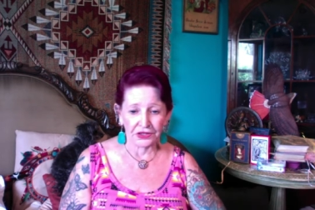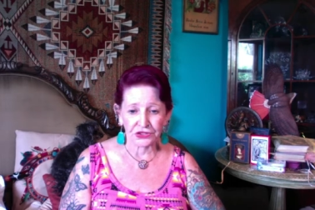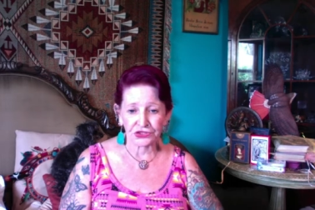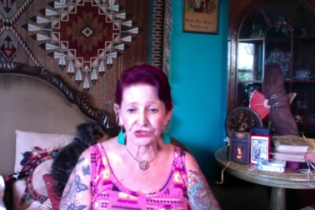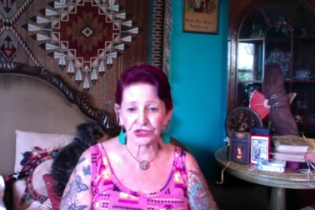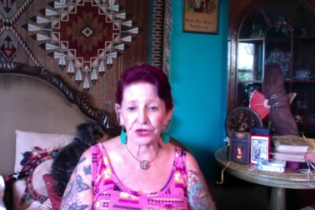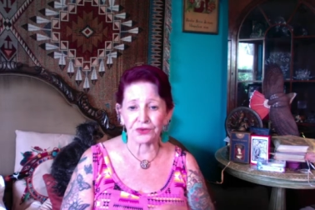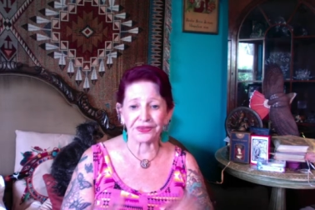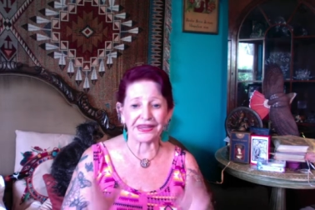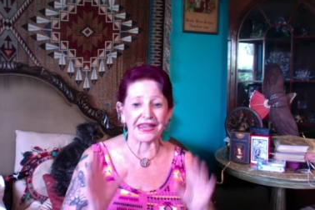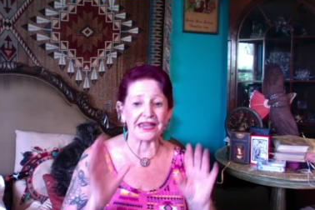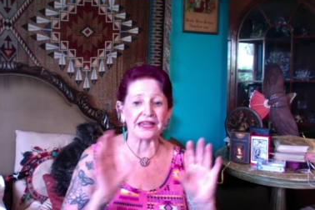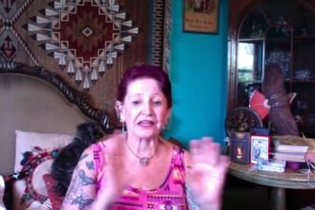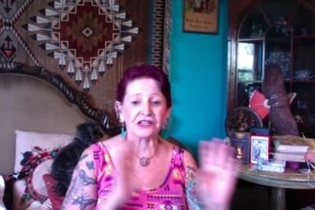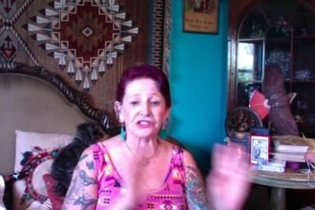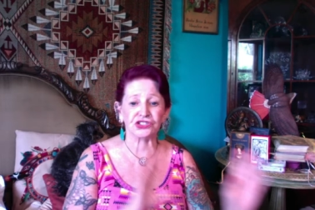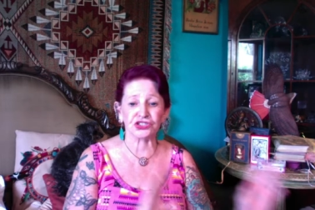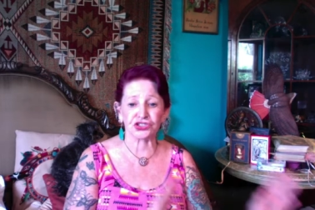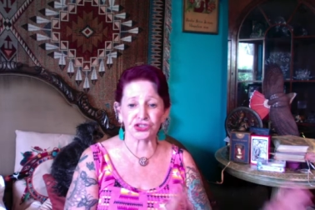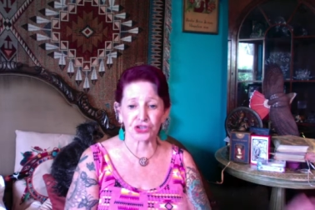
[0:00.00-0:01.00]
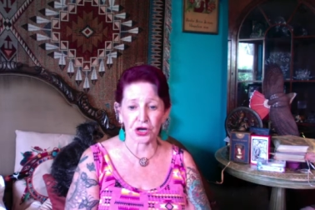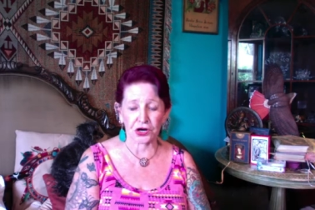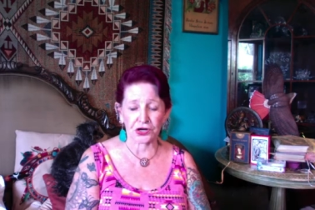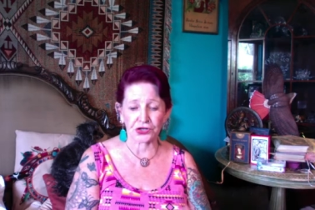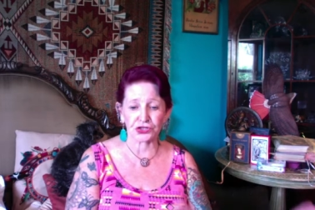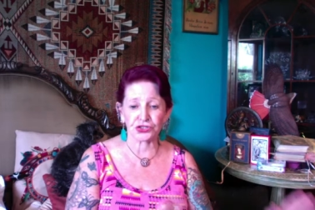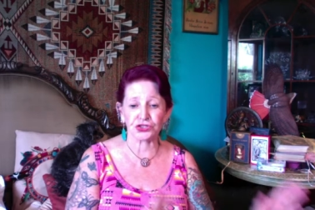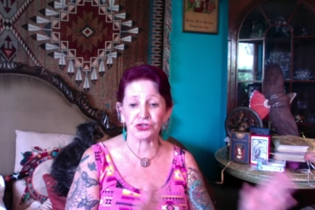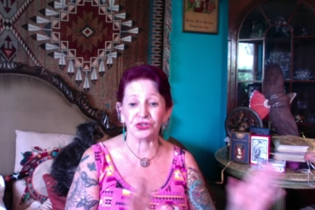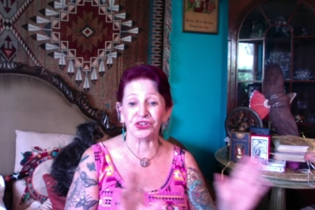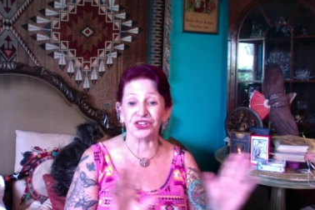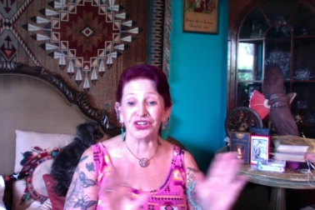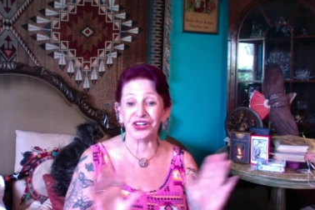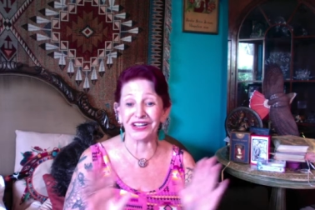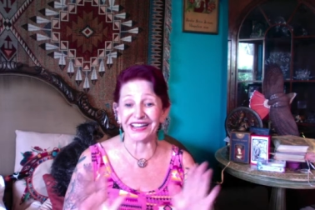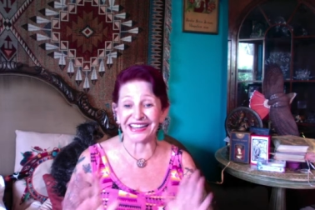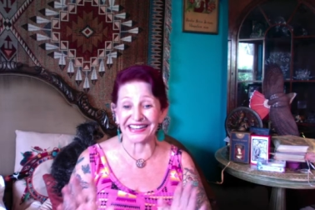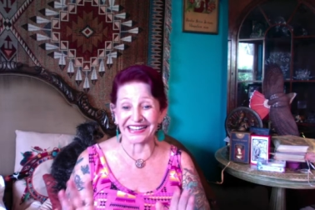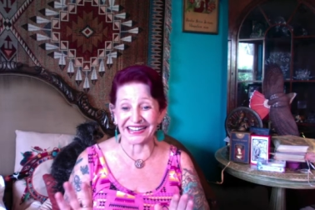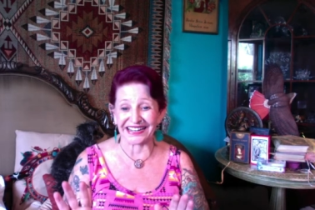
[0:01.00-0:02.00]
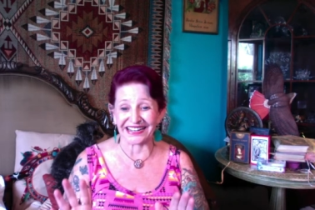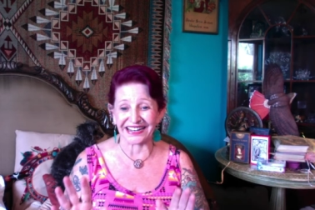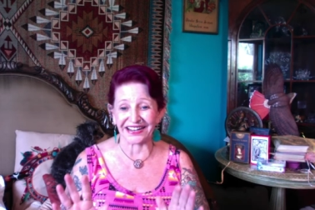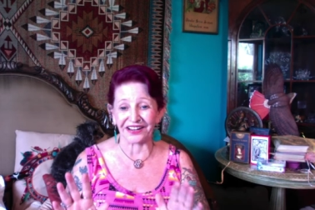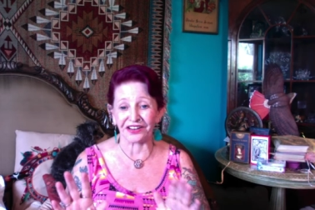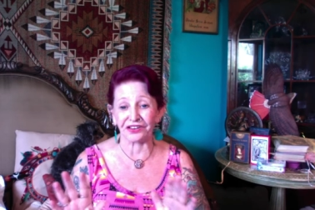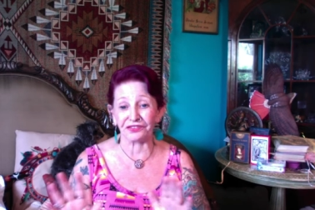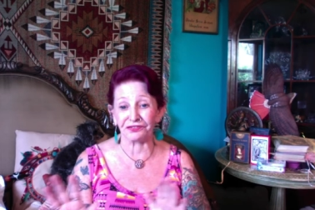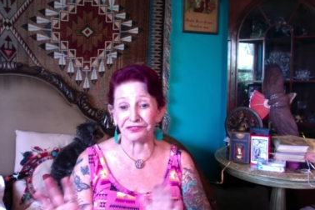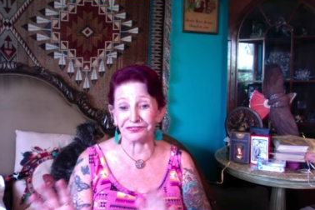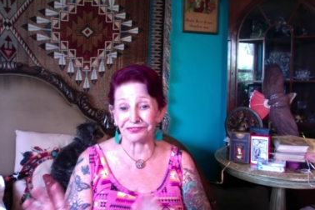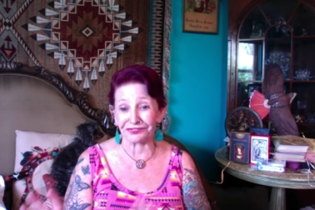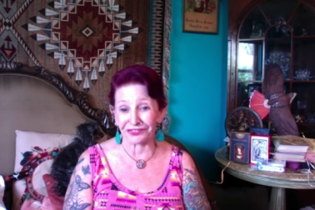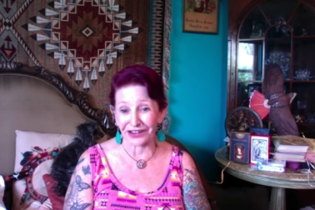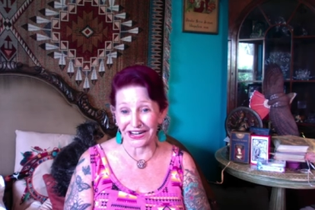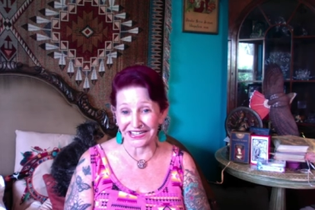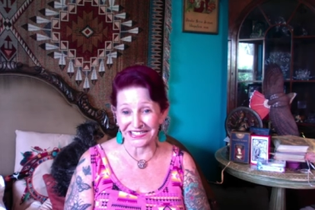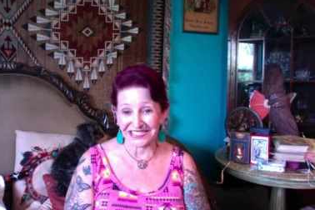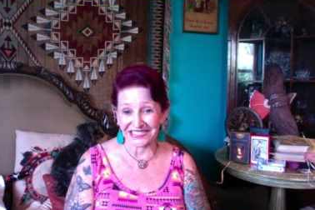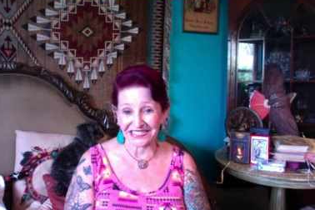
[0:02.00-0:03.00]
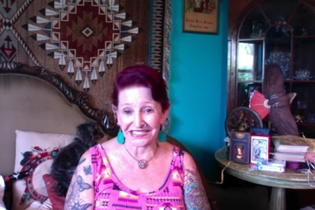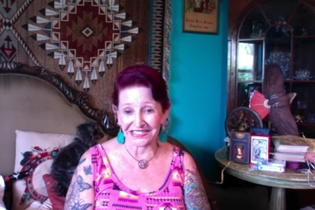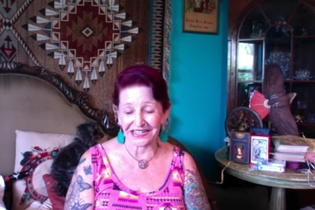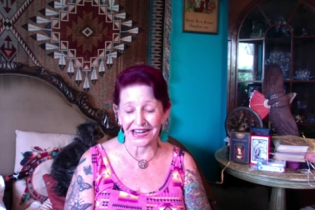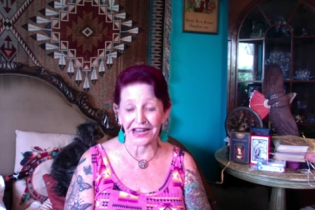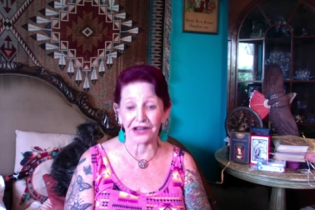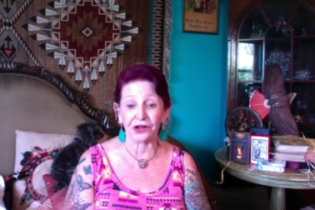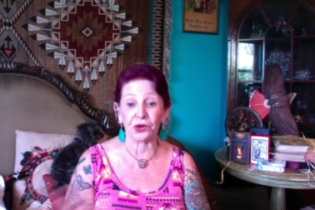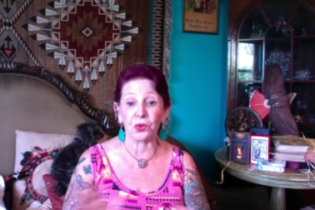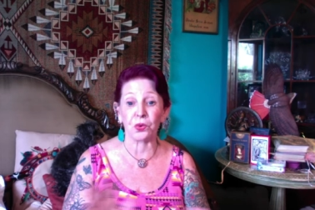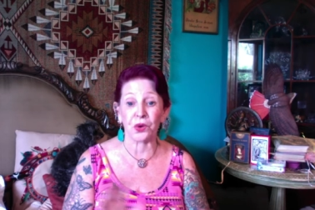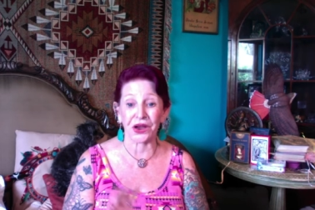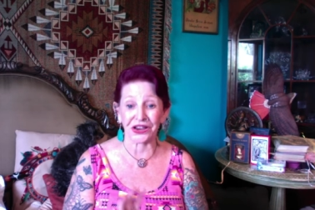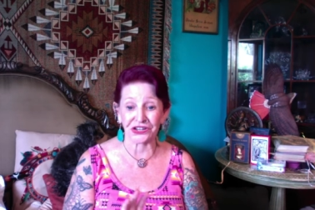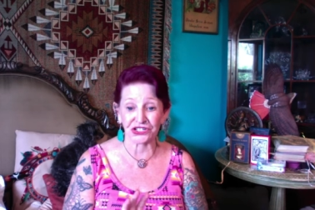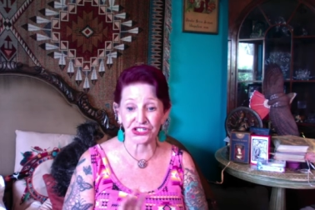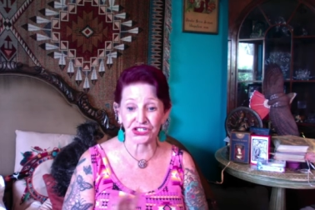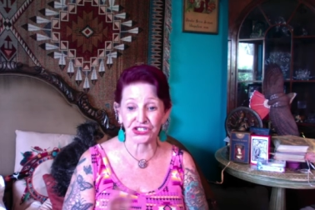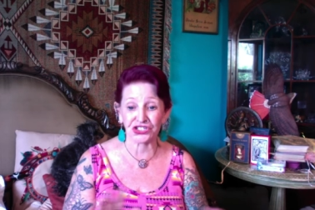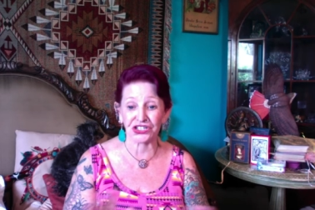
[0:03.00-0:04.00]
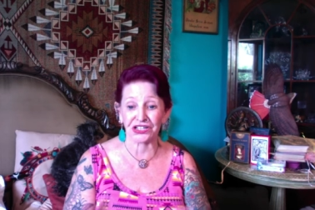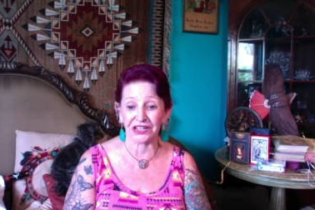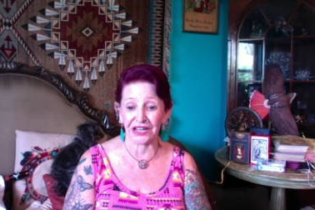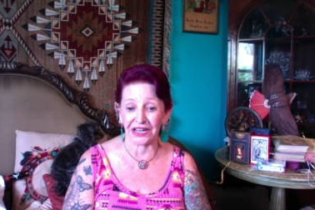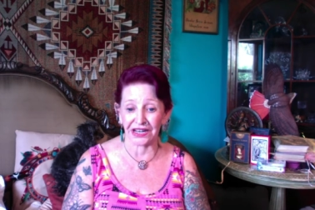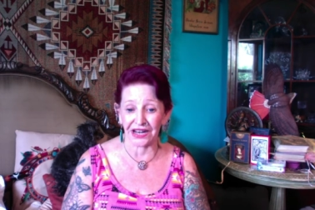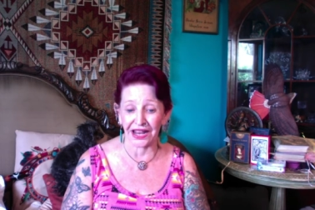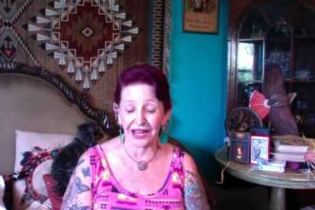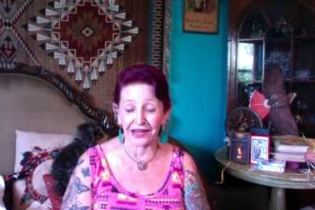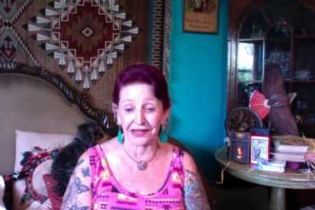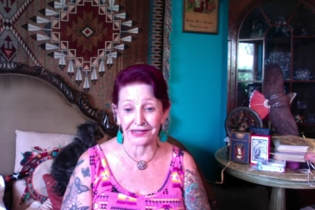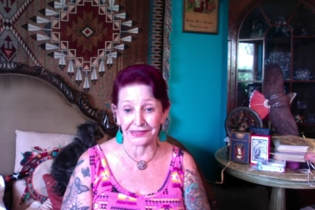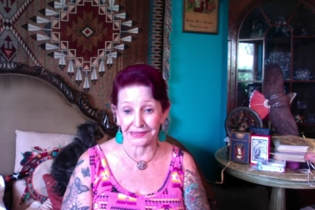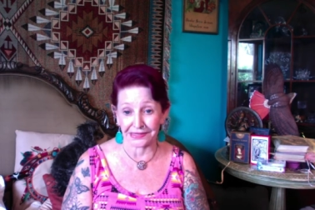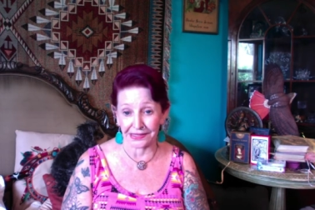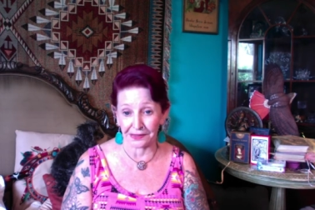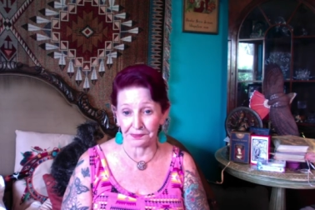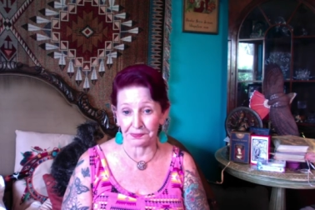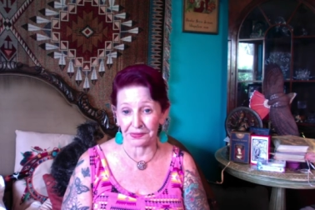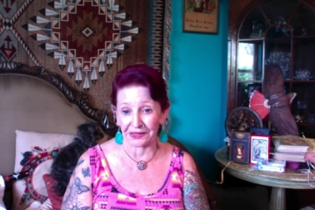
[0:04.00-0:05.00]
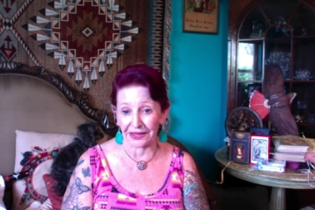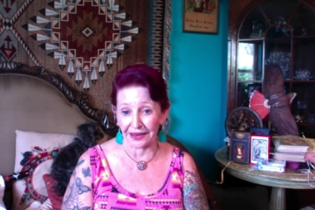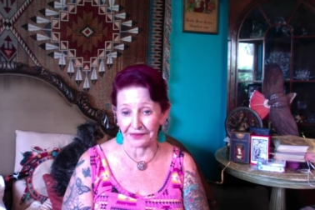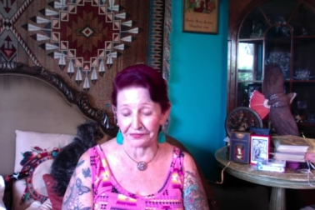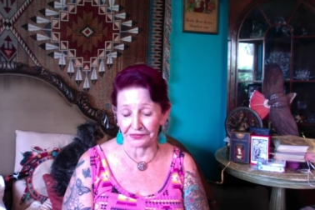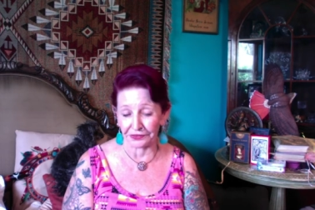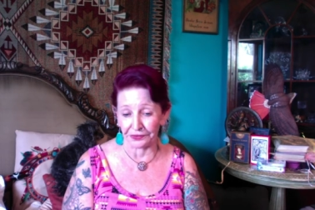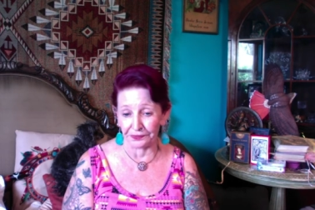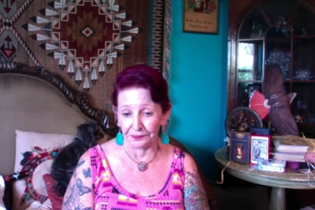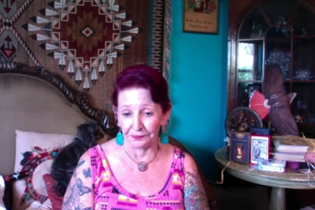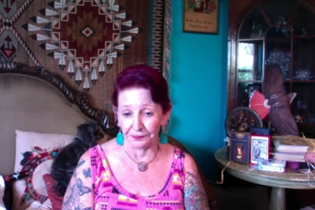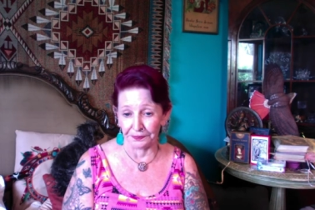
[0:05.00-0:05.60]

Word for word: so they can start to look at it and confront it and question it at a deep level.